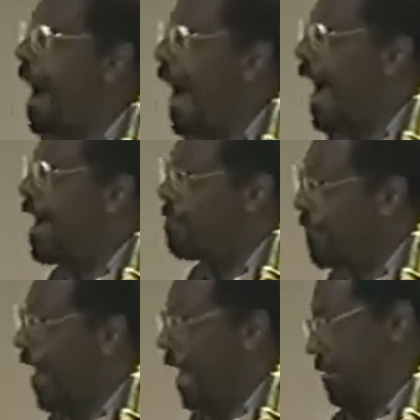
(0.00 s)
buy
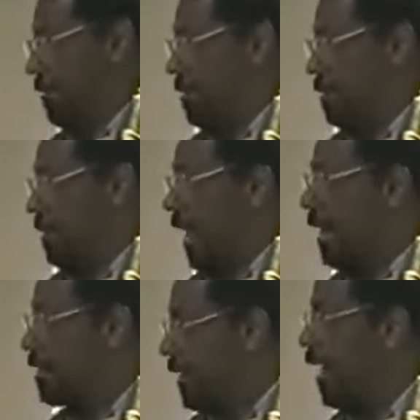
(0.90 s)
that
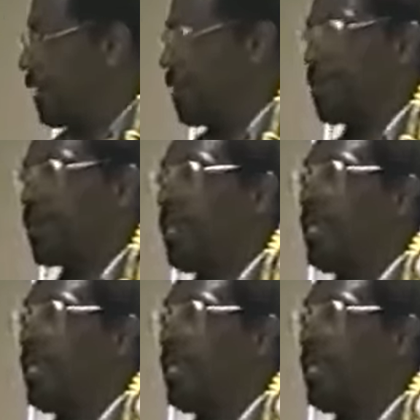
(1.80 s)
as standard,